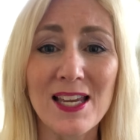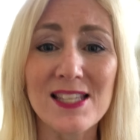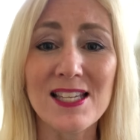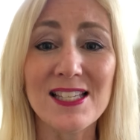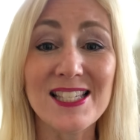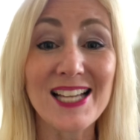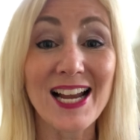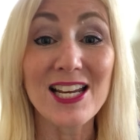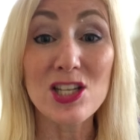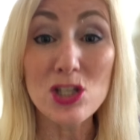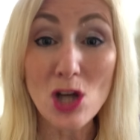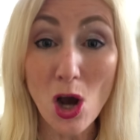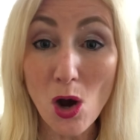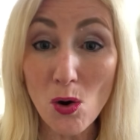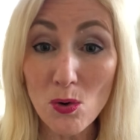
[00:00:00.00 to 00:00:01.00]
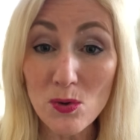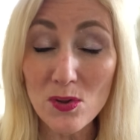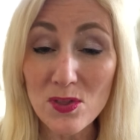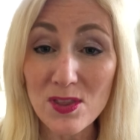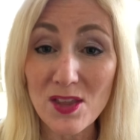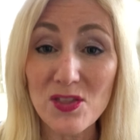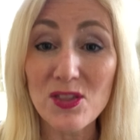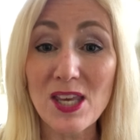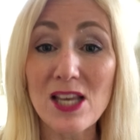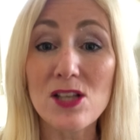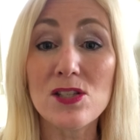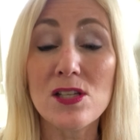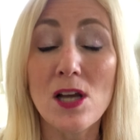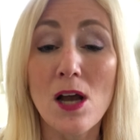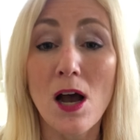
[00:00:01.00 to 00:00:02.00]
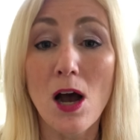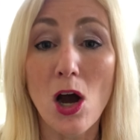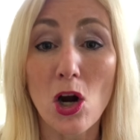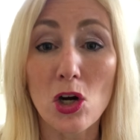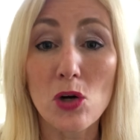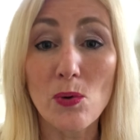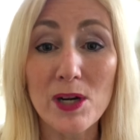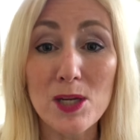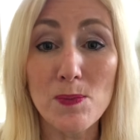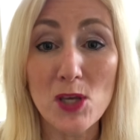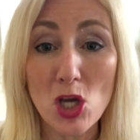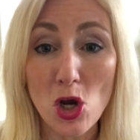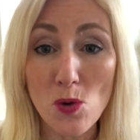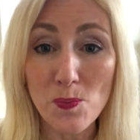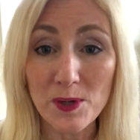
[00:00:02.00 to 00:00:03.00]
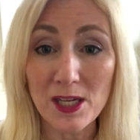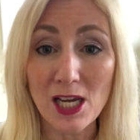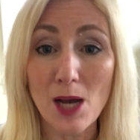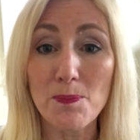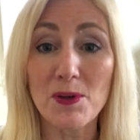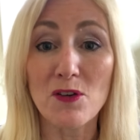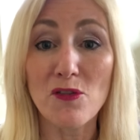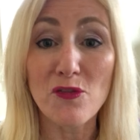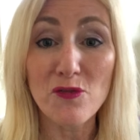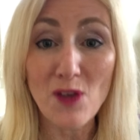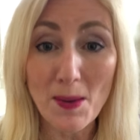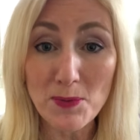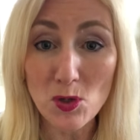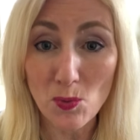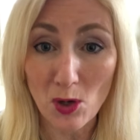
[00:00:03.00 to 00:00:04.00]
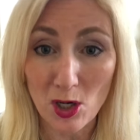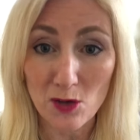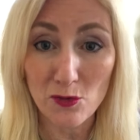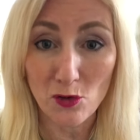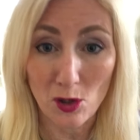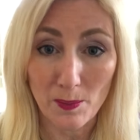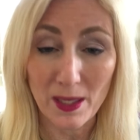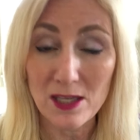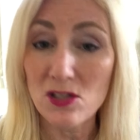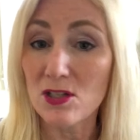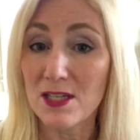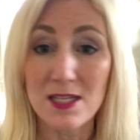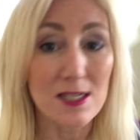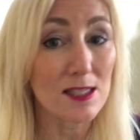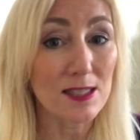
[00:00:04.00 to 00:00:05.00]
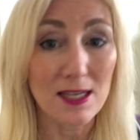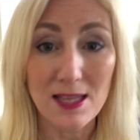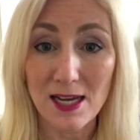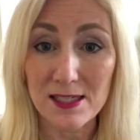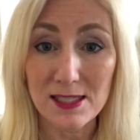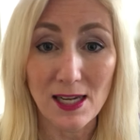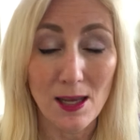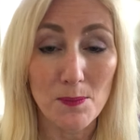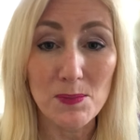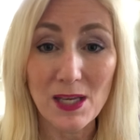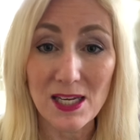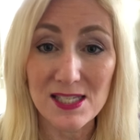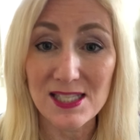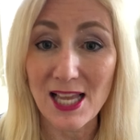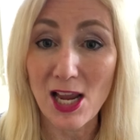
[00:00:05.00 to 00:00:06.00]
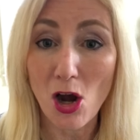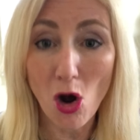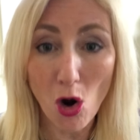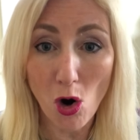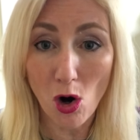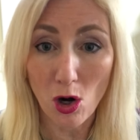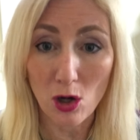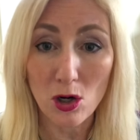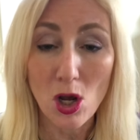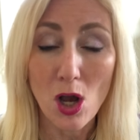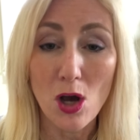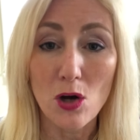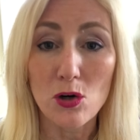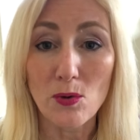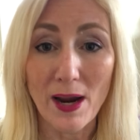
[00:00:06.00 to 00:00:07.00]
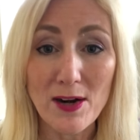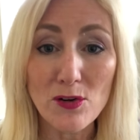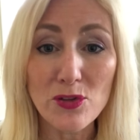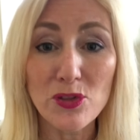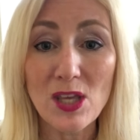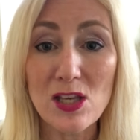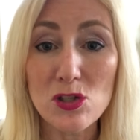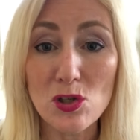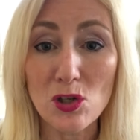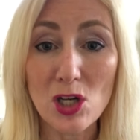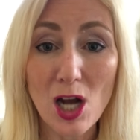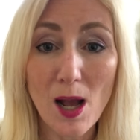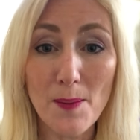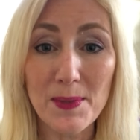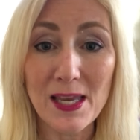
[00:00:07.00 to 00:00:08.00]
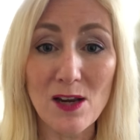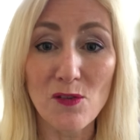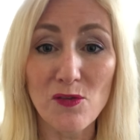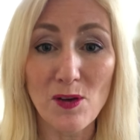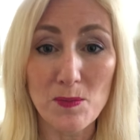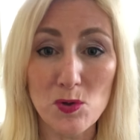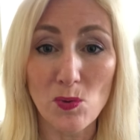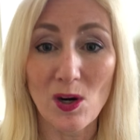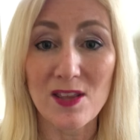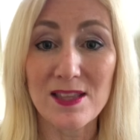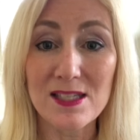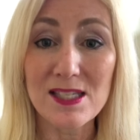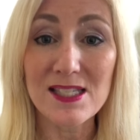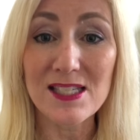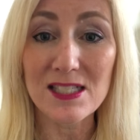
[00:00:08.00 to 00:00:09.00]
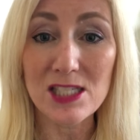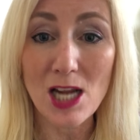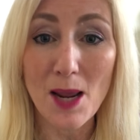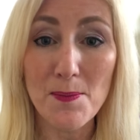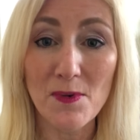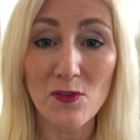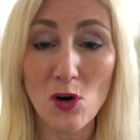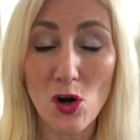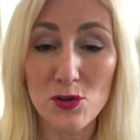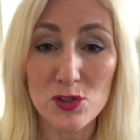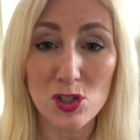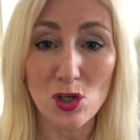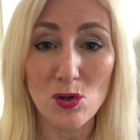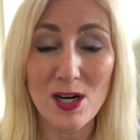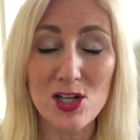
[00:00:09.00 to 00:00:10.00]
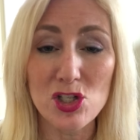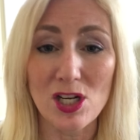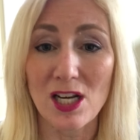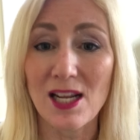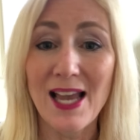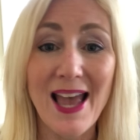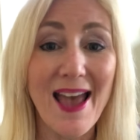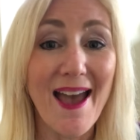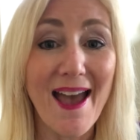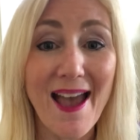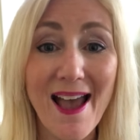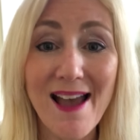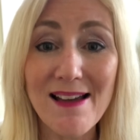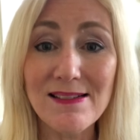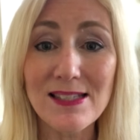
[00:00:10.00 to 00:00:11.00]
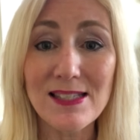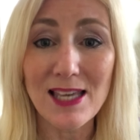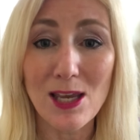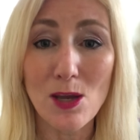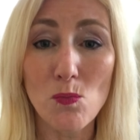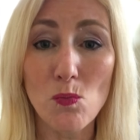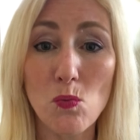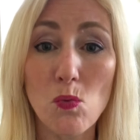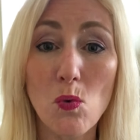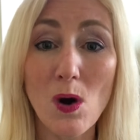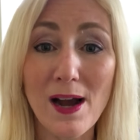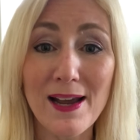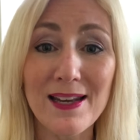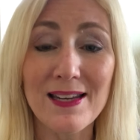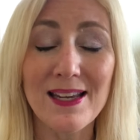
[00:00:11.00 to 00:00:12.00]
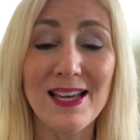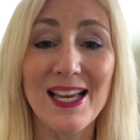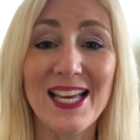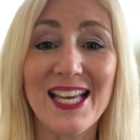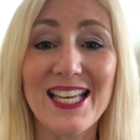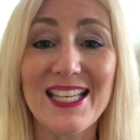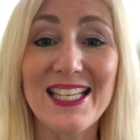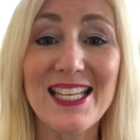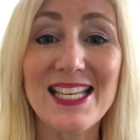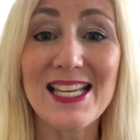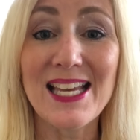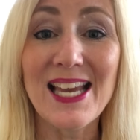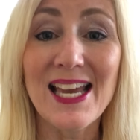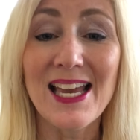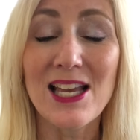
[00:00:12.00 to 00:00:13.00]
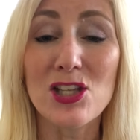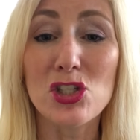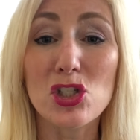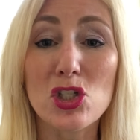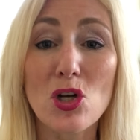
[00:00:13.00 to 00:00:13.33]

since I know that things are going to be opening up in February for me, you need to say that to Him because they are. Greater things are coming in February. This is a time of consecration. Ask Him what He is